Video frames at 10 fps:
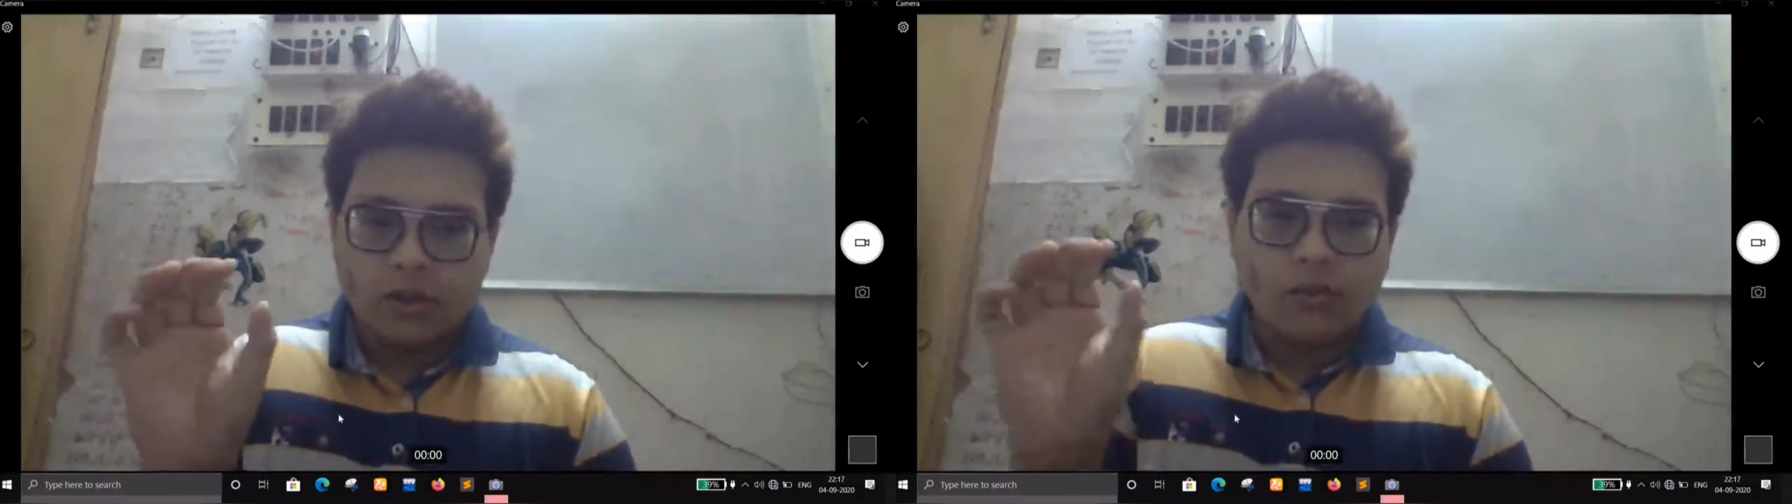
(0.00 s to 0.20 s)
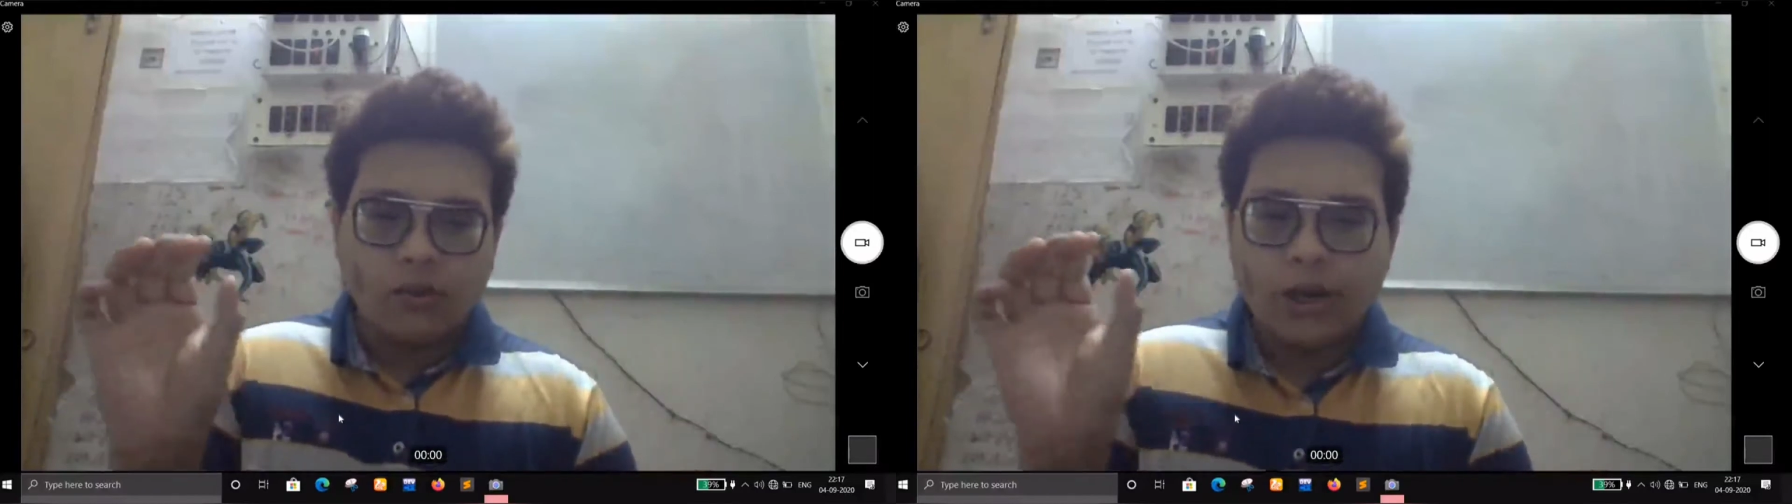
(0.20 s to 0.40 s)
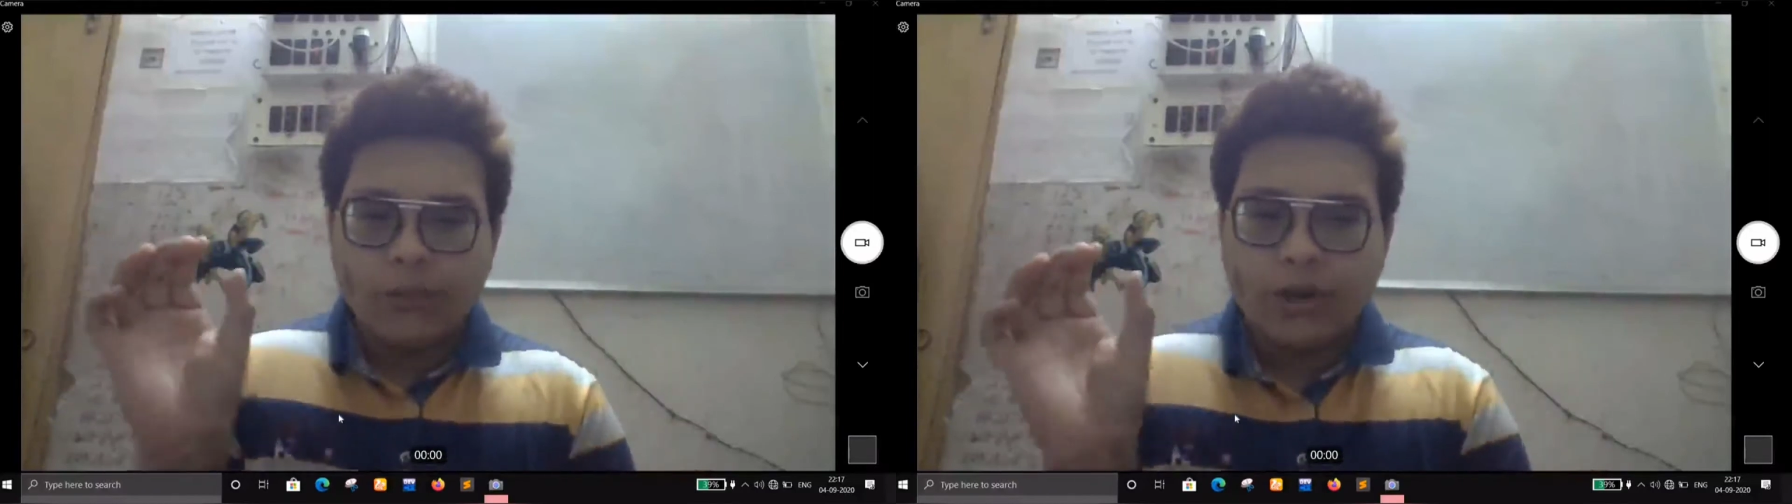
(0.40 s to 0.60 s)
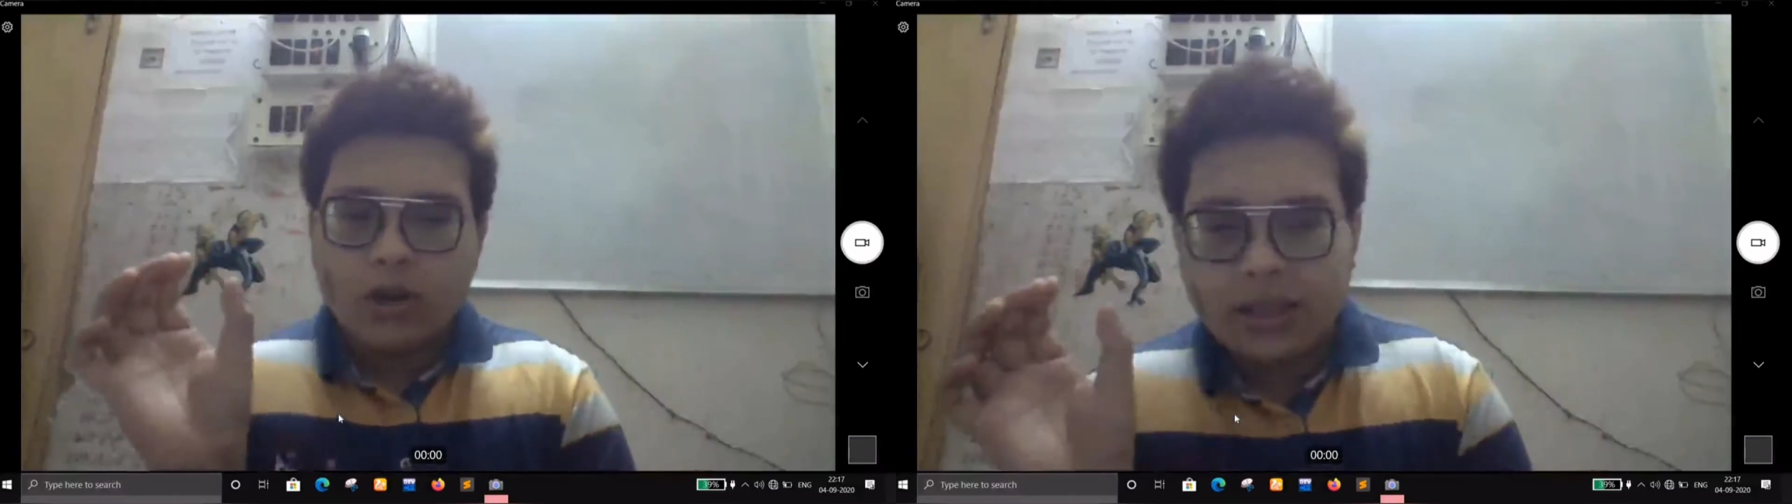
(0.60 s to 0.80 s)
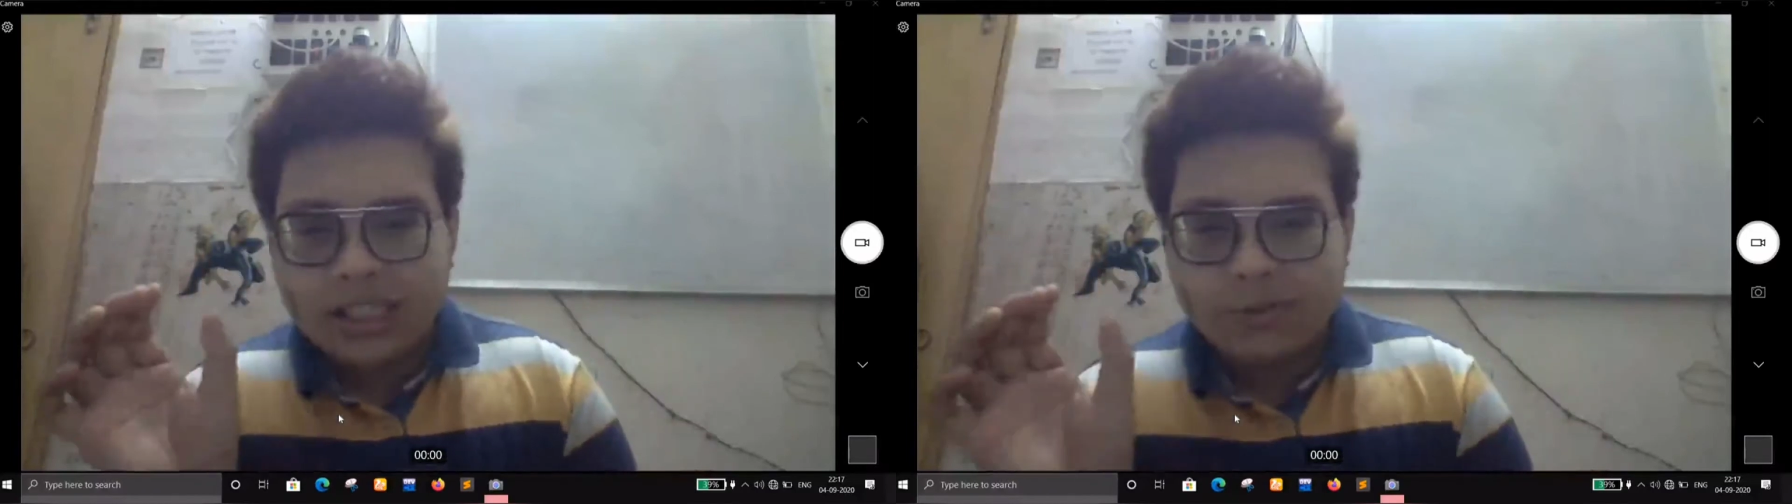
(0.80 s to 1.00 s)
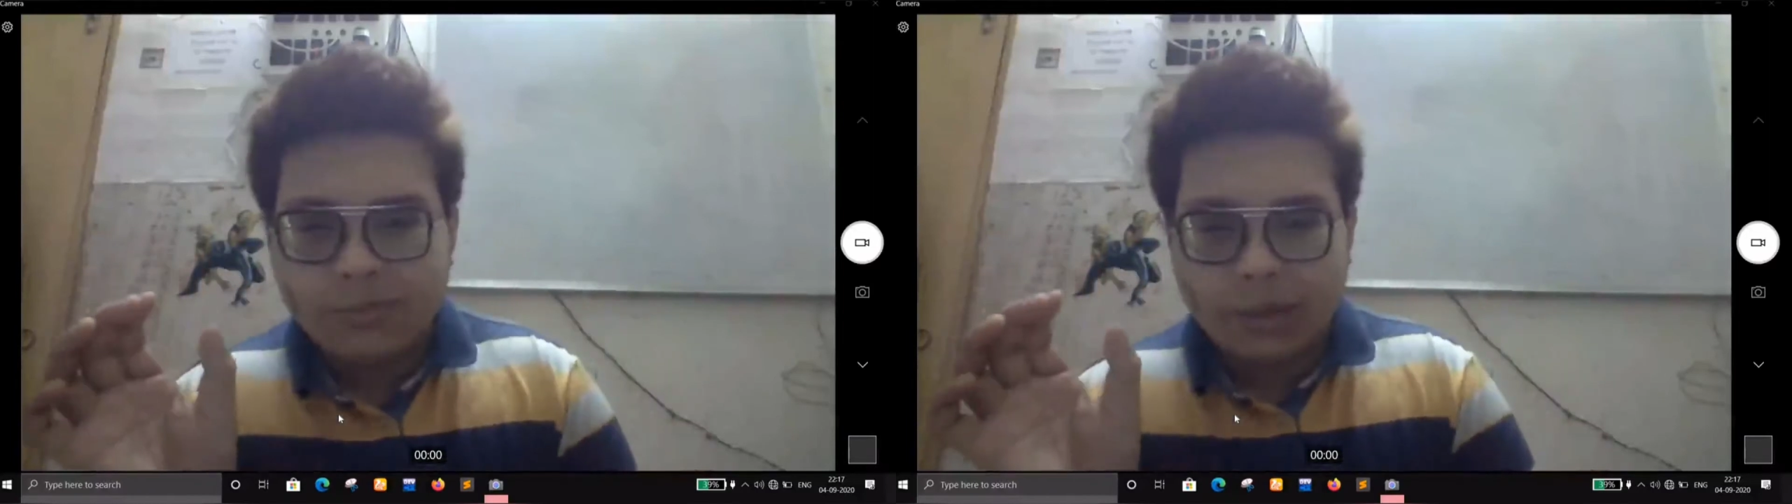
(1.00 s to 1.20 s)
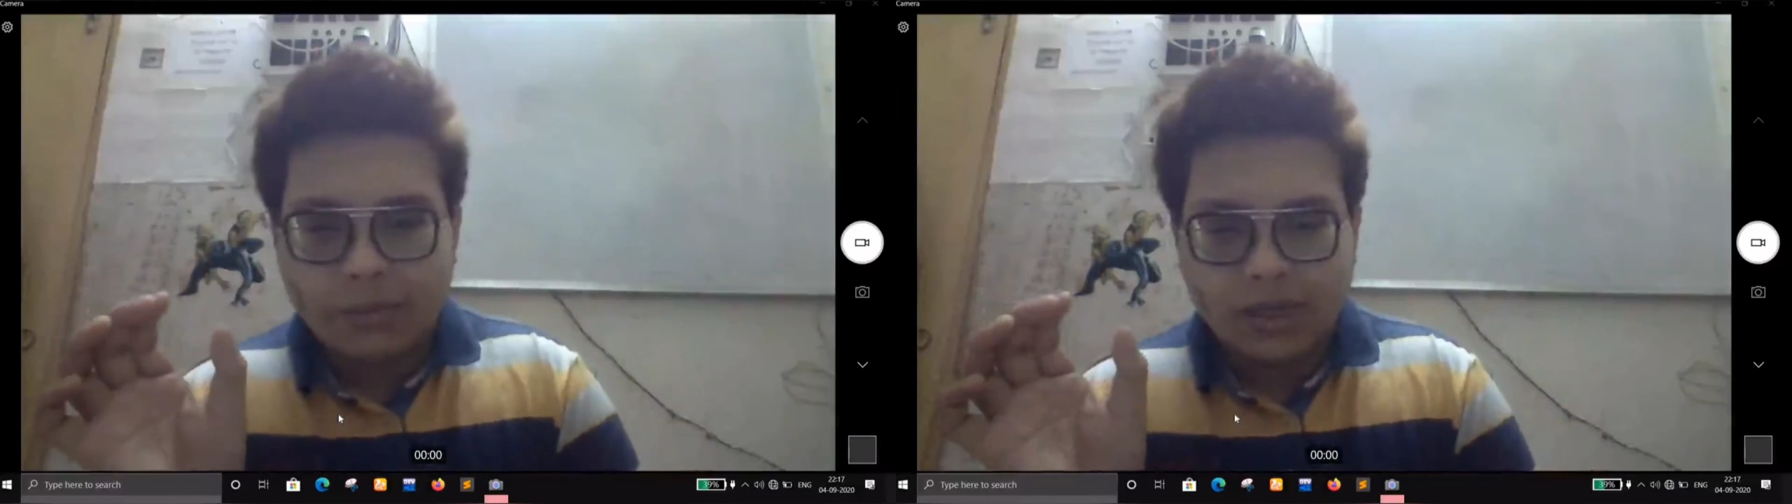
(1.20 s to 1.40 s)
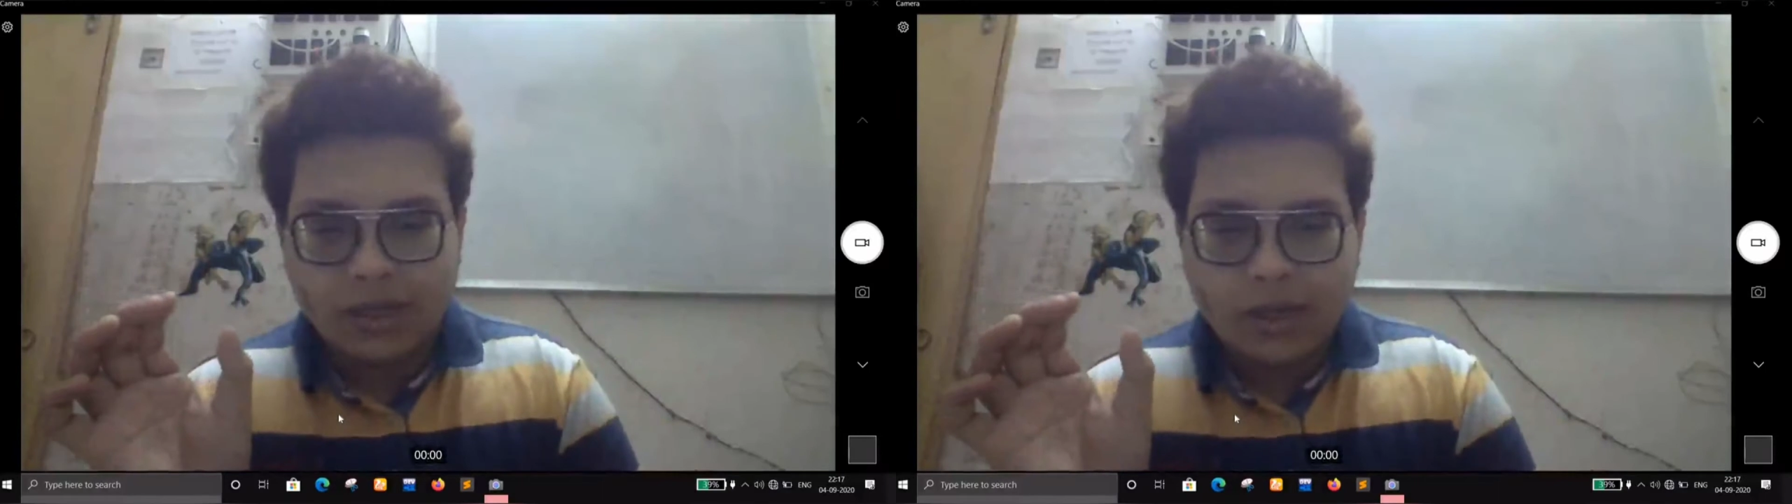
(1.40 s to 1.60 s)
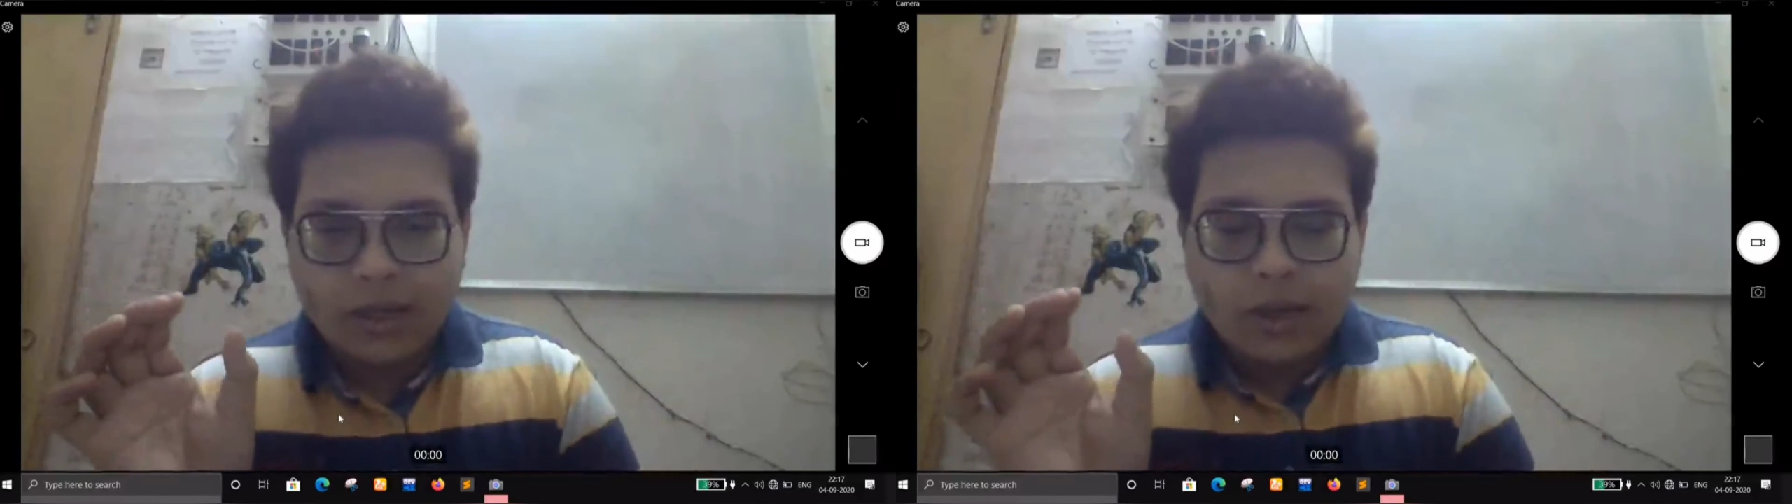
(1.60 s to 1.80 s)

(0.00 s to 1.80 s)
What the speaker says: So why do we call this primary?